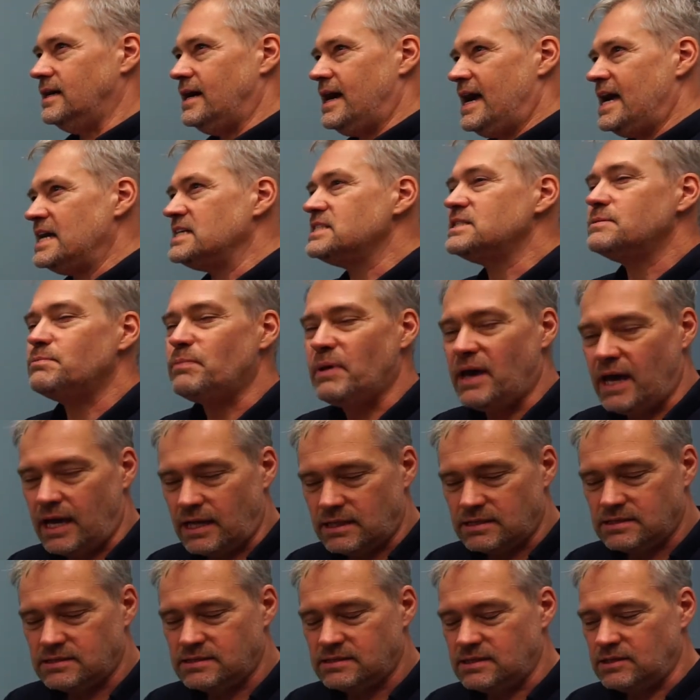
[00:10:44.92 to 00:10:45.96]

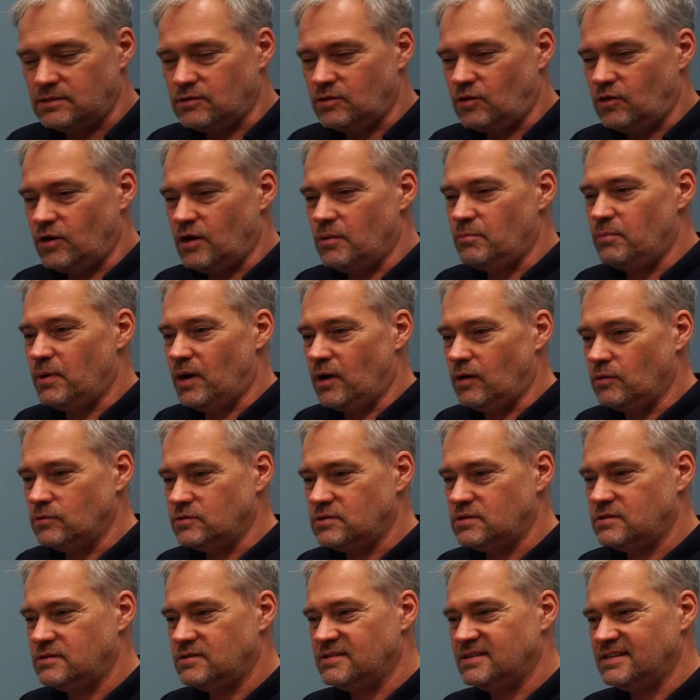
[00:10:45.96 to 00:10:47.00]
aspects, you know,
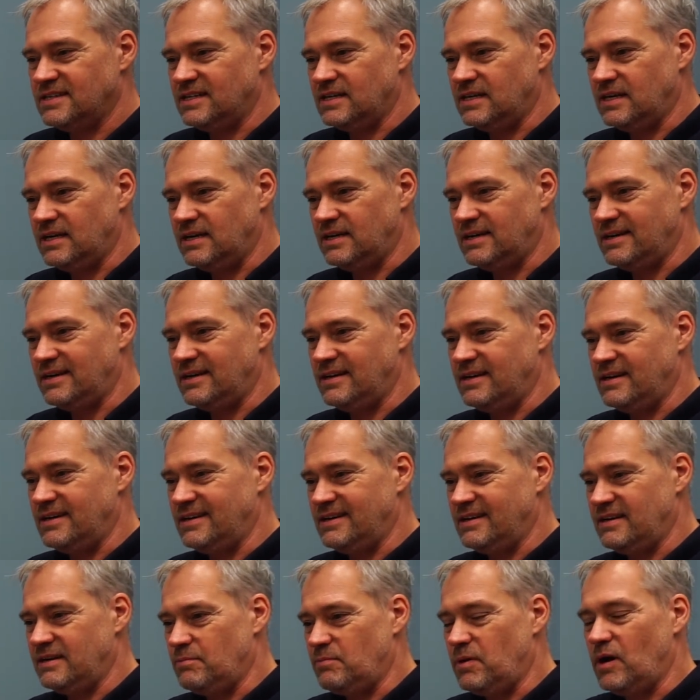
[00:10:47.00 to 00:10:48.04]
about
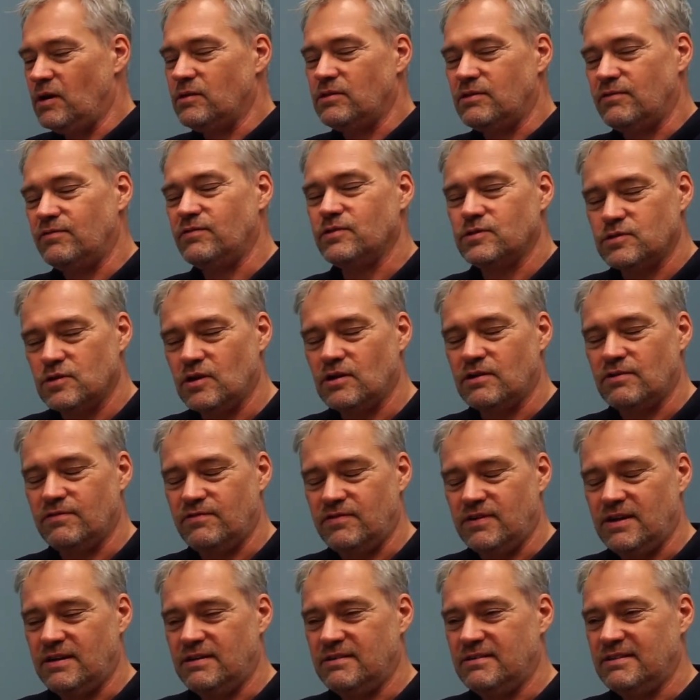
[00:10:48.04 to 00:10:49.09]
the
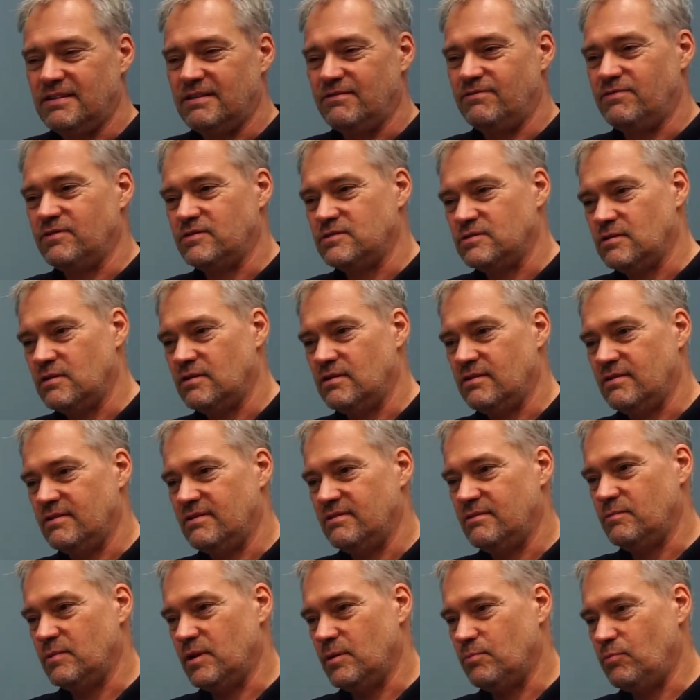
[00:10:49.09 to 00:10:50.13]
photographer. A
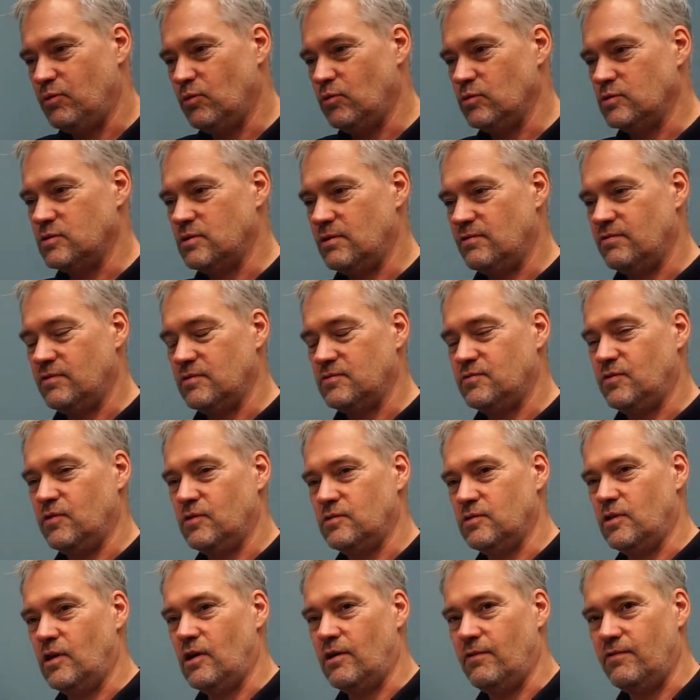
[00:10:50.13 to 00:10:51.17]
portrait of a
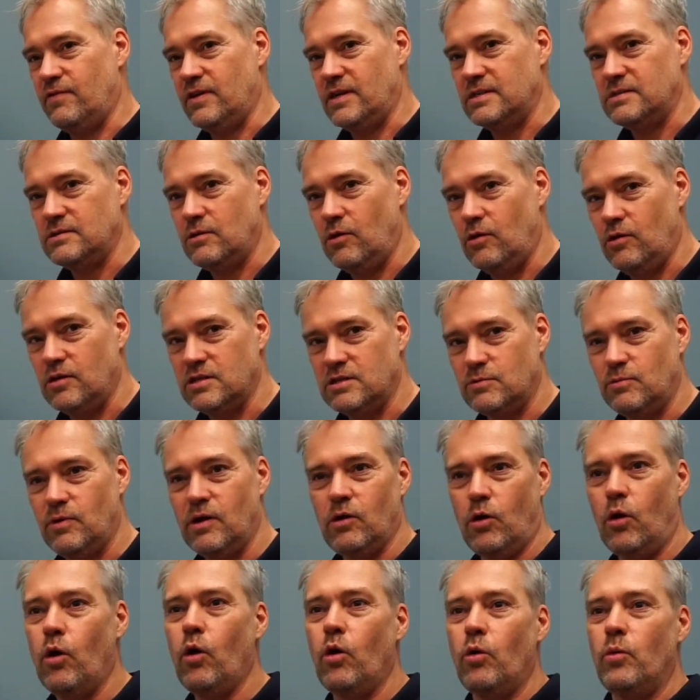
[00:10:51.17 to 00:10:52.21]
photographer is as well
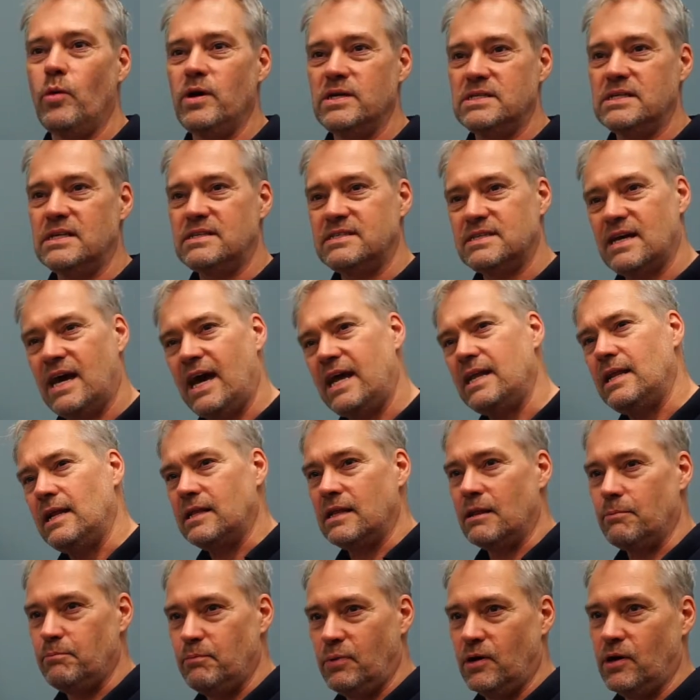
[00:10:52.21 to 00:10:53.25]
always a tiny
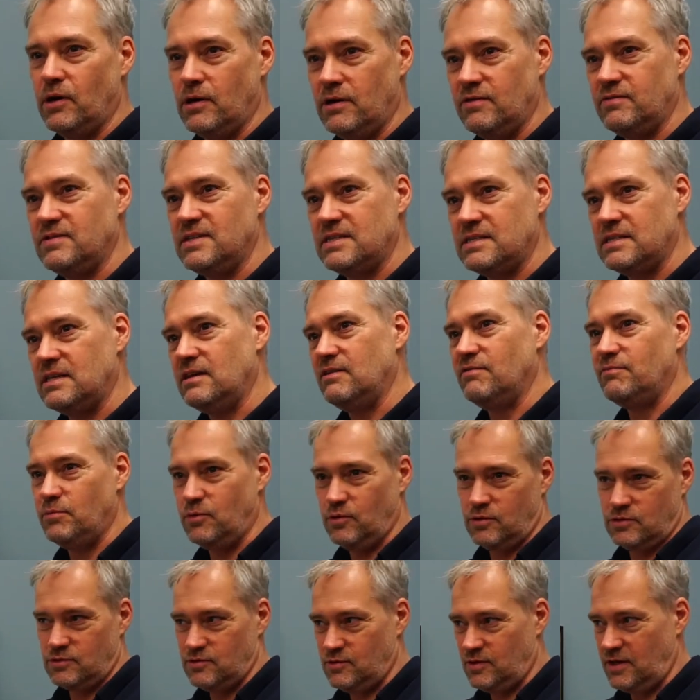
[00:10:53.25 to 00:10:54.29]
little part of the
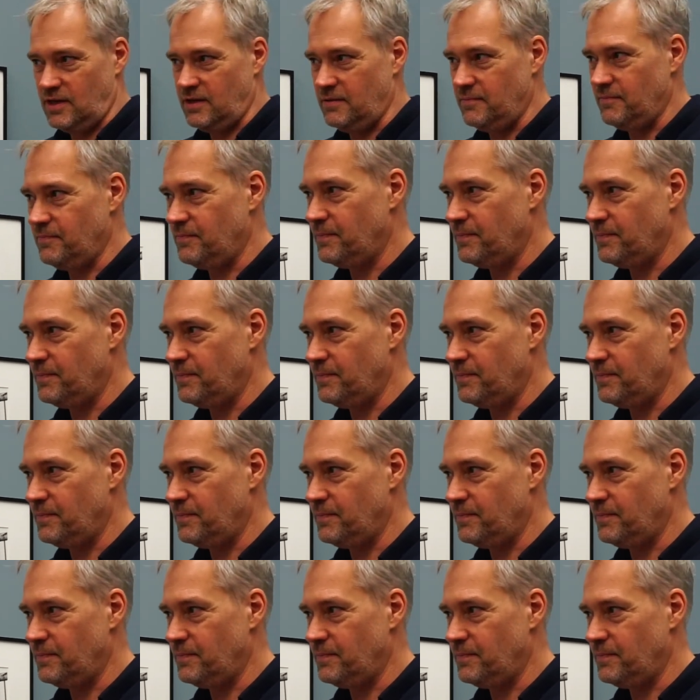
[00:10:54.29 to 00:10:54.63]
self-portrait.